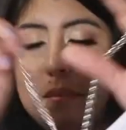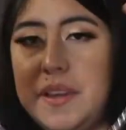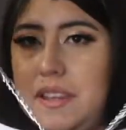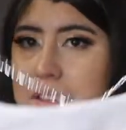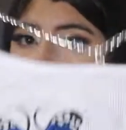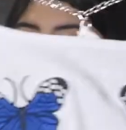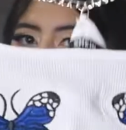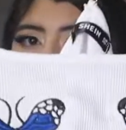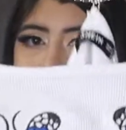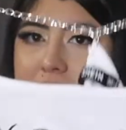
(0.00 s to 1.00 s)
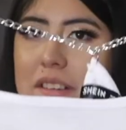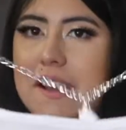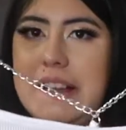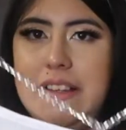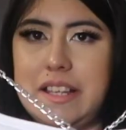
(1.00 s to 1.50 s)
but it's really cute.
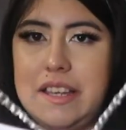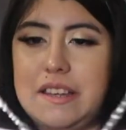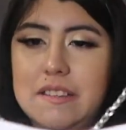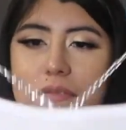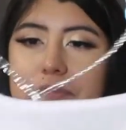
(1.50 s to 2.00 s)
I like it.